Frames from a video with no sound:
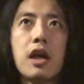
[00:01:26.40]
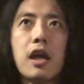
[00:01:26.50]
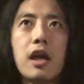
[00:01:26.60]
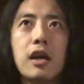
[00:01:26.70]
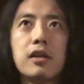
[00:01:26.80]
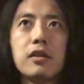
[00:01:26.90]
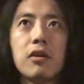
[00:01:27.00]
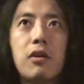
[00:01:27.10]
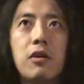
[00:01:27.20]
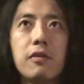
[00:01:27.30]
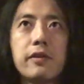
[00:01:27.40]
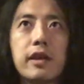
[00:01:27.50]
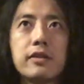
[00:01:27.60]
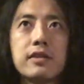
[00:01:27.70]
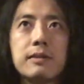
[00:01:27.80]
and all of
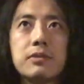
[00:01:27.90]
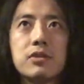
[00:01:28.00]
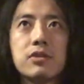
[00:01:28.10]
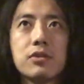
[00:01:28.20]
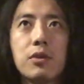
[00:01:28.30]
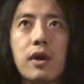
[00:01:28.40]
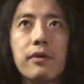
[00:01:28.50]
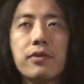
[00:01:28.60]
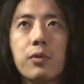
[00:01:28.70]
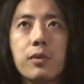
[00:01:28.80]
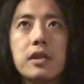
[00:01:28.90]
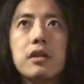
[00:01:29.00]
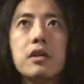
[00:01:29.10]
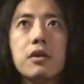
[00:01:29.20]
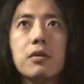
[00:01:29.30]
that seems to just go out the
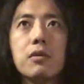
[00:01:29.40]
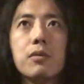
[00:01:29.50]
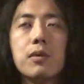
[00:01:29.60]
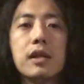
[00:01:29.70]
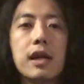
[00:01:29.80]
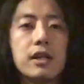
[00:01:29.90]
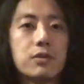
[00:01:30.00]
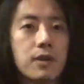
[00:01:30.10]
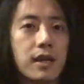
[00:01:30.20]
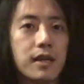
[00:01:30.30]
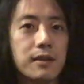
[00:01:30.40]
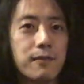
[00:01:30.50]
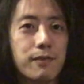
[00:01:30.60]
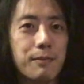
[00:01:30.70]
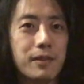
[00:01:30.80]
window when I try
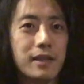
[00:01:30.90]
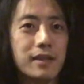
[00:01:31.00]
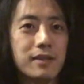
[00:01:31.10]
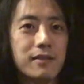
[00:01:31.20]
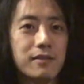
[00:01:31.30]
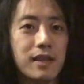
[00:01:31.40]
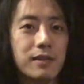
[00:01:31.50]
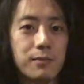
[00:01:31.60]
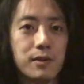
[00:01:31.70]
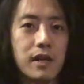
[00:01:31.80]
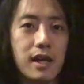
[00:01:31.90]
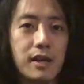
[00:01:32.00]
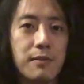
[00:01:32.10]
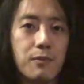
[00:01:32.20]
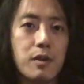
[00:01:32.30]
flipping it. Right when
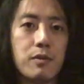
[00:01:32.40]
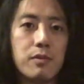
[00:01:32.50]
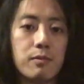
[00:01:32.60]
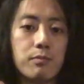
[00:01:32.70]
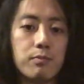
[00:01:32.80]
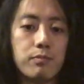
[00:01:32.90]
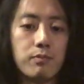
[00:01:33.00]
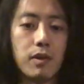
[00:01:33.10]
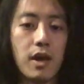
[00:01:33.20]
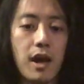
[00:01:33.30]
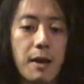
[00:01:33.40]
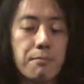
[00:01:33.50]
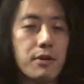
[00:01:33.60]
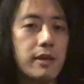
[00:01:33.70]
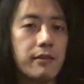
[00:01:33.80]
I
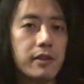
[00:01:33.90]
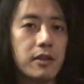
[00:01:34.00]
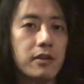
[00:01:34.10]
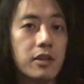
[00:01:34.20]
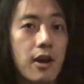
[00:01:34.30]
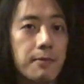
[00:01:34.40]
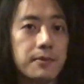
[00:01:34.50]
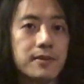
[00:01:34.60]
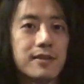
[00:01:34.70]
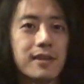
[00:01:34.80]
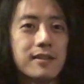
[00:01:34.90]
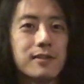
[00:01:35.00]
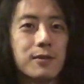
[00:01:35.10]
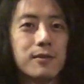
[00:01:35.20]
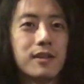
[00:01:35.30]
put everything on the opposite side.
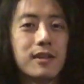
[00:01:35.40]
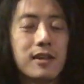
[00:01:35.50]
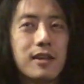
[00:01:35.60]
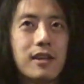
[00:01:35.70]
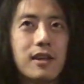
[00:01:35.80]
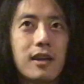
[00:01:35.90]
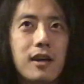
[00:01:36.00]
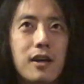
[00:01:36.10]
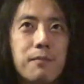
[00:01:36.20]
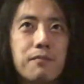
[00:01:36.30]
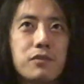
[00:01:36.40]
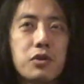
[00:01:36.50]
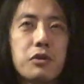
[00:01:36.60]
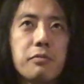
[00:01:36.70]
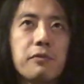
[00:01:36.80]
So
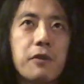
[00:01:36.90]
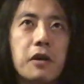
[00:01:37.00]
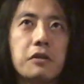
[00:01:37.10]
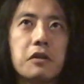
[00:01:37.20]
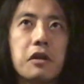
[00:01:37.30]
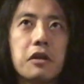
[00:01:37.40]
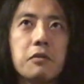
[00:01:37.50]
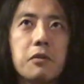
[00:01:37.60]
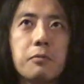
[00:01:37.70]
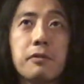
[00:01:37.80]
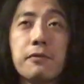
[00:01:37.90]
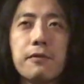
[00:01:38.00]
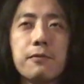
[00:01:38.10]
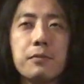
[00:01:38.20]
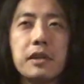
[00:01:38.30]
it'll be fun. It'll be
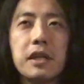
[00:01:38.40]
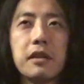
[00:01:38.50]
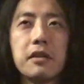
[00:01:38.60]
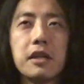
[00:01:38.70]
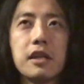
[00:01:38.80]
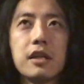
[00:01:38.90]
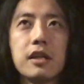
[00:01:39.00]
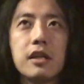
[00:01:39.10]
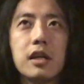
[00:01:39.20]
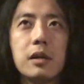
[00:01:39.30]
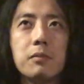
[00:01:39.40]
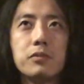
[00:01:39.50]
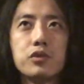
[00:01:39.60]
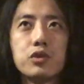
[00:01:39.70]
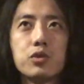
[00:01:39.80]
fun for me, I think.
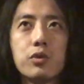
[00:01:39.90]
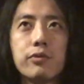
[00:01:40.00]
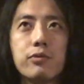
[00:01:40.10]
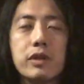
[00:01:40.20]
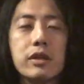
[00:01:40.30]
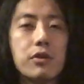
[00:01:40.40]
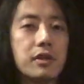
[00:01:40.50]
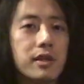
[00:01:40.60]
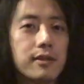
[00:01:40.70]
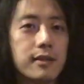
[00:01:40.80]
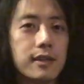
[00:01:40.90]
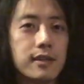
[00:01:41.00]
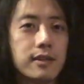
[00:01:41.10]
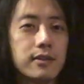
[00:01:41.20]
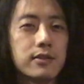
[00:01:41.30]
Just sort of relearning
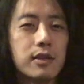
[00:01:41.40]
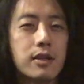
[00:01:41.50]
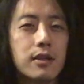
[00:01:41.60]
things,